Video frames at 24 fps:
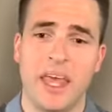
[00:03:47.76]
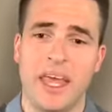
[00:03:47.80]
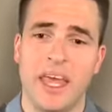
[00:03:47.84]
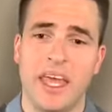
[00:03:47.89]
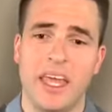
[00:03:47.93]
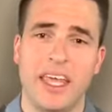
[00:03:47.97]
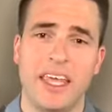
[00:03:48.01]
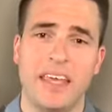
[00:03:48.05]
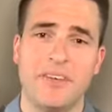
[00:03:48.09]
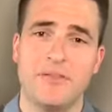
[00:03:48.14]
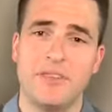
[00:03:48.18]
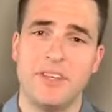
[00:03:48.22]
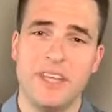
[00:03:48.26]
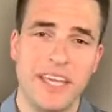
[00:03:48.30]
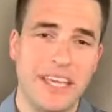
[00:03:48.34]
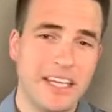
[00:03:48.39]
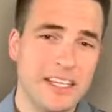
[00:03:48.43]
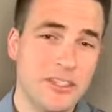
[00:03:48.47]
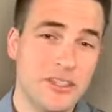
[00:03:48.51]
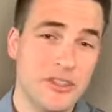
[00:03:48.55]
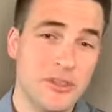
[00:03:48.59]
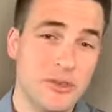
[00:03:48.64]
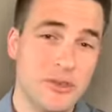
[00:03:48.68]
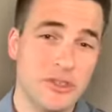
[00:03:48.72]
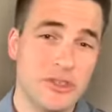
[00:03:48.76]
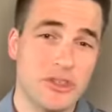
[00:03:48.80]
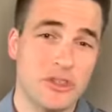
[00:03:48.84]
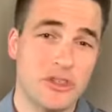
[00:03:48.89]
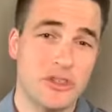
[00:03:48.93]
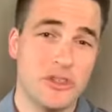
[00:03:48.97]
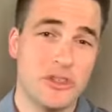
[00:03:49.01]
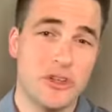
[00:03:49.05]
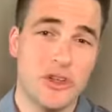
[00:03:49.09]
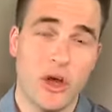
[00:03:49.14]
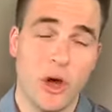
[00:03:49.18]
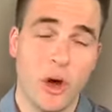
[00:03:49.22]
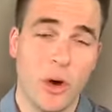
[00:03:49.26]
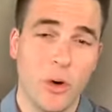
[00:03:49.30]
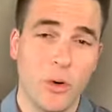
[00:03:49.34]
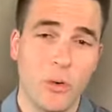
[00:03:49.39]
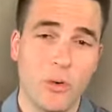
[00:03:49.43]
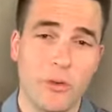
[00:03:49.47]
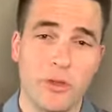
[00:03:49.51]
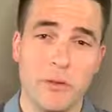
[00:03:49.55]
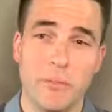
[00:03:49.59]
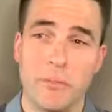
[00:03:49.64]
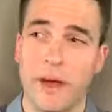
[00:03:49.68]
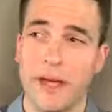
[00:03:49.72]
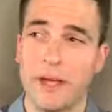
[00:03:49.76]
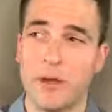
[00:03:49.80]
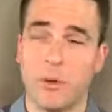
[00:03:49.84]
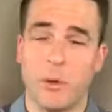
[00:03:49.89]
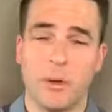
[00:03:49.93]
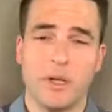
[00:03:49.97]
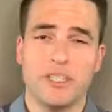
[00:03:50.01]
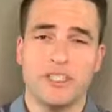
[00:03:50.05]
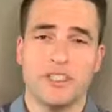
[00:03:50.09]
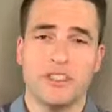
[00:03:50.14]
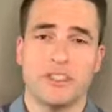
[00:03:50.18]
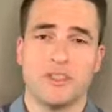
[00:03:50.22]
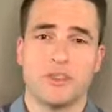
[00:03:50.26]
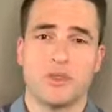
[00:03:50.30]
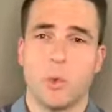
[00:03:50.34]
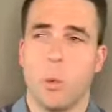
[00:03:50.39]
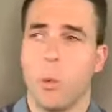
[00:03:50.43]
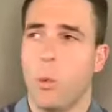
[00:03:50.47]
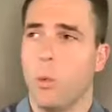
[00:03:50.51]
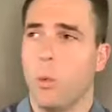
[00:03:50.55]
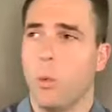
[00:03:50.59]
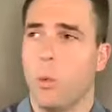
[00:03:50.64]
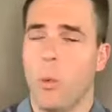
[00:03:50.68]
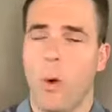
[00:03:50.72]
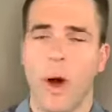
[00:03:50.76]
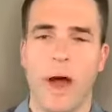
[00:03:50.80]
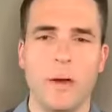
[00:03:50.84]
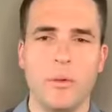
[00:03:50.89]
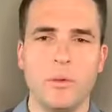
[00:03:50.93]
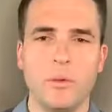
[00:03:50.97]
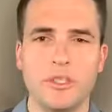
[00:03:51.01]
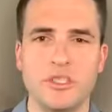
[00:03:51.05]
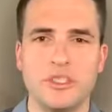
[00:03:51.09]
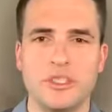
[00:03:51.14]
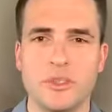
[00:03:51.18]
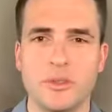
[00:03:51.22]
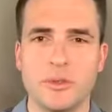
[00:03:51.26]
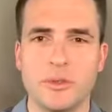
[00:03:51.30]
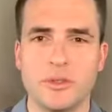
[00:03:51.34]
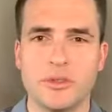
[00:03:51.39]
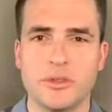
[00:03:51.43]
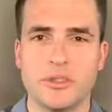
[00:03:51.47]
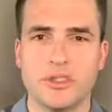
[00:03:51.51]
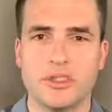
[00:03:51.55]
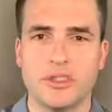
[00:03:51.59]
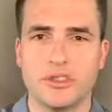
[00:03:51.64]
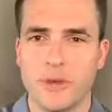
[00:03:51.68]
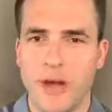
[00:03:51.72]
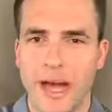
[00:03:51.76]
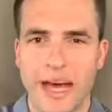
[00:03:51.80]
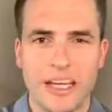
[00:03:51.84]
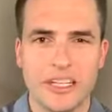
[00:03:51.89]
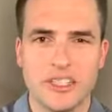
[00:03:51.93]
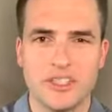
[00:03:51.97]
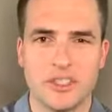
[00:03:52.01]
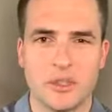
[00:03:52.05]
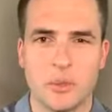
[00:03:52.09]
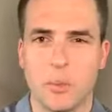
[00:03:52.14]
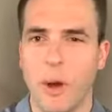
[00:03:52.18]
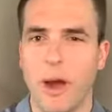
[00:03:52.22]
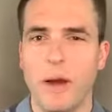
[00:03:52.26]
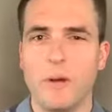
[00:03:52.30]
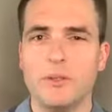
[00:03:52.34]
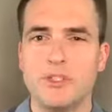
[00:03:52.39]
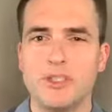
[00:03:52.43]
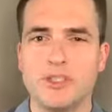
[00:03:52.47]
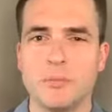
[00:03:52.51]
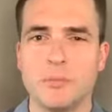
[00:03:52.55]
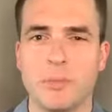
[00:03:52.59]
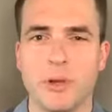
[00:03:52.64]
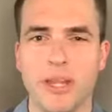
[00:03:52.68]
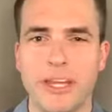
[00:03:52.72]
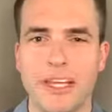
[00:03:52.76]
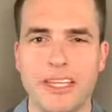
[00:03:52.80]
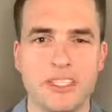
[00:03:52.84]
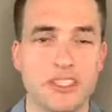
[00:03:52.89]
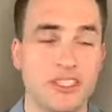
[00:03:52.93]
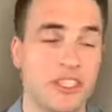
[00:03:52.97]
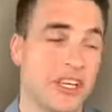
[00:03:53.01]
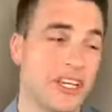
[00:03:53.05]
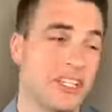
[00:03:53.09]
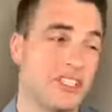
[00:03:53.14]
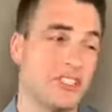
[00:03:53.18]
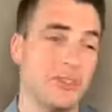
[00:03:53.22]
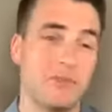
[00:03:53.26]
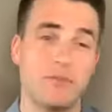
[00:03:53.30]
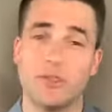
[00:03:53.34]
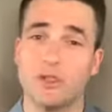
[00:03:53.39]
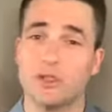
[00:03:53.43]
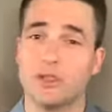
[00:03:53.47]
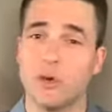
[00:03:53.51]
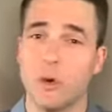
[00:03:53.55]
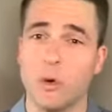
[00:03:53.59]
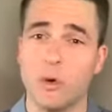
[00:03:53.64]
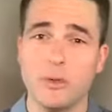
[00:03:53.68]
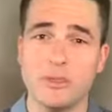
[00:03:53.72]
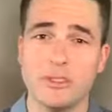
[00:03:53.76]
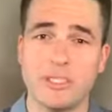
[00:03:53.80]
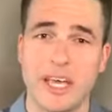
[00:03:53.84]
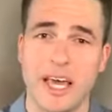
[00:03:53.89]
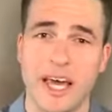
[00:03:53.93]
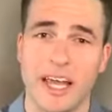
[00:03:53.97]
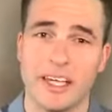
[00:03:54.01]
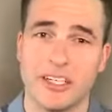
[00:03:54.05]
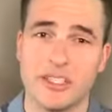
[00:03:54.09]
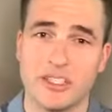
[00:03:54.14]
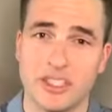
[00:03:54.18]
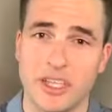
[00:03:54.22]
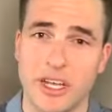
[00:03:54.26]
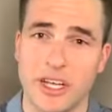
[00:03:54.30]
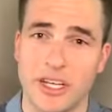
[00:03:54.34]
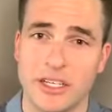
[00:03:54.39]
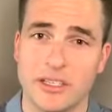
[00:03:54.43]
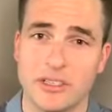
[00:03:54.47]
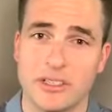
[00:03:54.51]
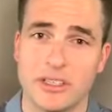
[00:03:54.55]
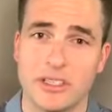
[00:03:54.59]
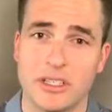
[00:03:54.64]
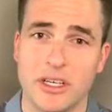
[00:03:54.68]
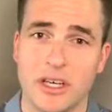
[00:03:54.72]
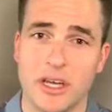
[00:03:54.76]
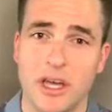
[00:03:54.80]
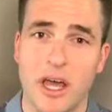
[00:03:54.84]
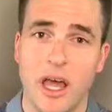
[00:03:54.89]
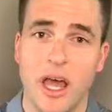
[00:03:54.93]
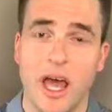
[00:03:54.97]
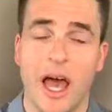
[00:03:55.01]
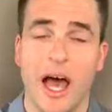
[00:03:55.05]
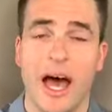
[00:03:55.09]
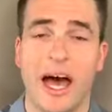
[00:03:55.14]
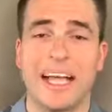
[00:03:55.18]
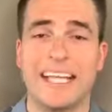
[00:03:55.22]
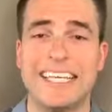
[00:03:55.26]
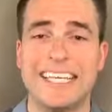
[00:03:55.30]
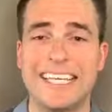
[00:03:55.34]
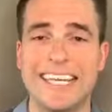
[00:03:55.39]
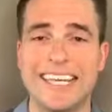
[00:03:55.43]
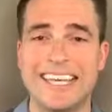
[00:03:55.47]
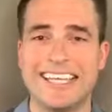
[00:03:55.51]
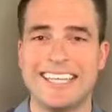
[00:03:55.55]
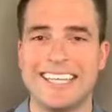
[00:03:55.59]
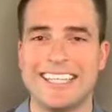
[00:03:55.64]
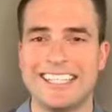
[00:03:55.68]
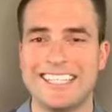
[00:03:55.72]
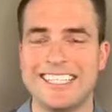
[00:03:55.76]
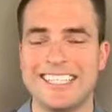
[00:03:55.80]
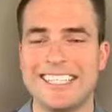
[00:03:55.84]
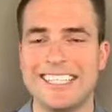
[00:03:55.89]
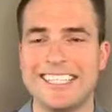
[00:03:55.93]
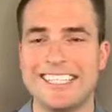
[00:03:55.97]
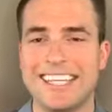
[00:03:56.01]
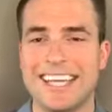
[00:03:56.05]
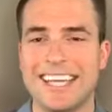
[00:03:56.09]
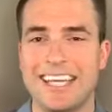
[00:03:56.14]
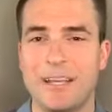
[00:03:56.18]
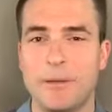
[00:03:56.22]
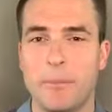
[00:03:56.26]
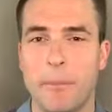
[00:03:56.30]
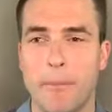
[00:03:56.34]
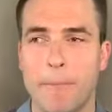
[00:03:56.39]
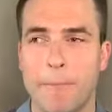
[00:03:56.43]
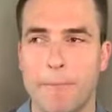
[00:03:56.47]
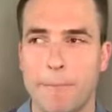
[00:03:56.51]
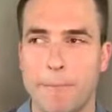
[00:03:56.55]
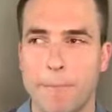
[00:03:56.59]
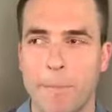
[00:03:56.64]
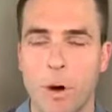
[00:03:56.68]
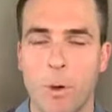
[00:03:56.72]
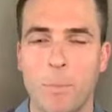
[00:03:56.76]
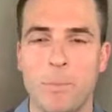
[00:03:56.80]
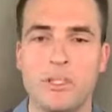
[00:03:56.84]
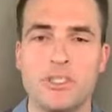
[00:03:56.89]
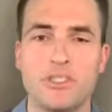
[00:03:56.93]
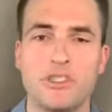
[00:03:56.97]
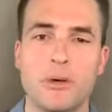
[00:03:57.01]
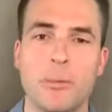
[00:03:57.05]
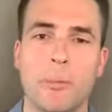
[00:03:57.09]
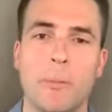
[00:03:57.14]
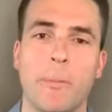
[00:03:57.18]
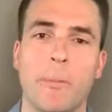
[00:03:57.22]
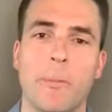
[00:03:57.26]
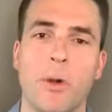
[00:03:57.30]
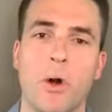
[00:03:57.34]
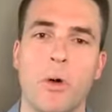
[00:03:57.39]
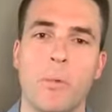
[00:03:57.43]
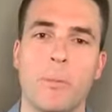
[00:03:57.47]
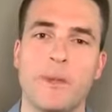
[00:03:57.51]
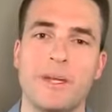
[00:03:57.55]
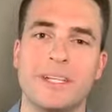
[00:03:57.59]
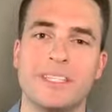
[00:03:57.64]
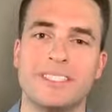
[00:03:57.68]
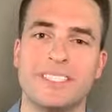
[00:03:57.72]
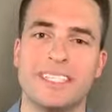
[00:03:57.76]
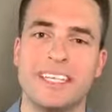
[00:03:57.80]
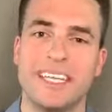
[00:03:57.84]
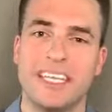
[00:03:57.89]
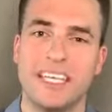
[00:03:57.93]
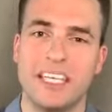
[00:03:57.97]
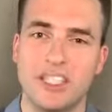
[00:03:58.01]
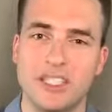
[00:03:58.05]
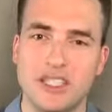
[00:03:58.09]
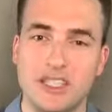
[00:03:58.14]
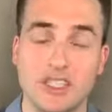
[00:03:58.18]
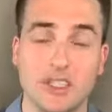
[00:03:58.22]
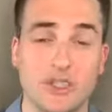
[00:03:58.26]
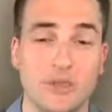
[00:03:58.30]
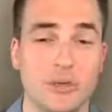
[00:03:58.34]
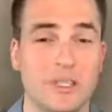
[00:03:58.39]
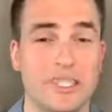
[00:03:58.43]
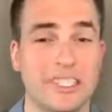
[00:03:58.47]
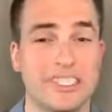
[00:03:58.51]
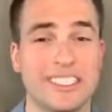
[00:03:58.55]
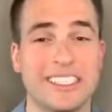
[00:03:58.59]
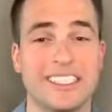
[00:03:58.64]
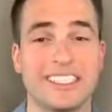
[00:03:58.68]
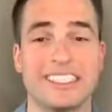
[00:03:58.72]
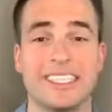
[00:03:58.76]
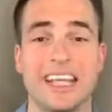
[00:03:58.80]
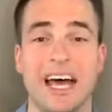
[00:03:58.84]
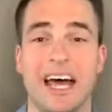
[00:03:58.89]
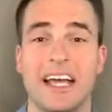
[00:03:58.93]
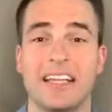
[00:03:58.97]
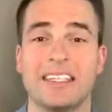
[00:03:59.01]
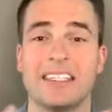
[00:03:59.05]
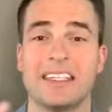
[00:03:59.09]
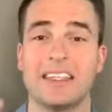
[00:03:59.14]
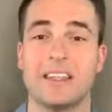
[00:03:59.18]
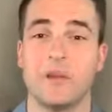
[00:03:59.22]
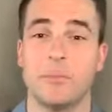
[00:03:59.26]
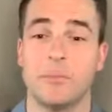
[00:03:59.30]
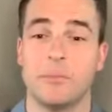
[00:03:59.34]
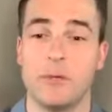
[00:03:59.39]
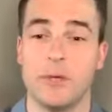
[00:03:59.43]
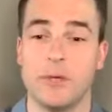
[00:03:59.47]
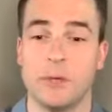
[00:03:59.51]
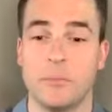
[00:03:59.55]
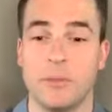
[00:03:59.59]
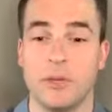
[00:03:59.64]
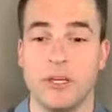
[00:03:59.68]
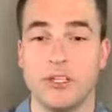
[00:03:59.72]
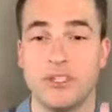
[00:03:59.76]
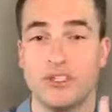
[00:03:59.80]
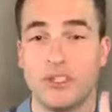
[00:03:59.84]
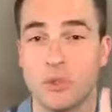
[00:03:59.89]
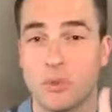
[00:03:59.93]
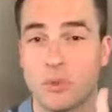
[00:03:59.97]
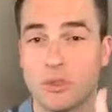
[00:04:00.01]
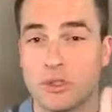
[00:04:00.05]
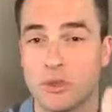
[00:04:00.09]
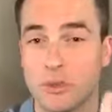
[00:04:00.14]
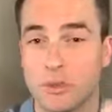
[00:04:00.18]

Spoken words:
If the answer is no, then my question is, why would your strategy, why would your plan change if your goals hadn't changed? Again, this is a moment-to-moment issue. This is not the big picture, which we're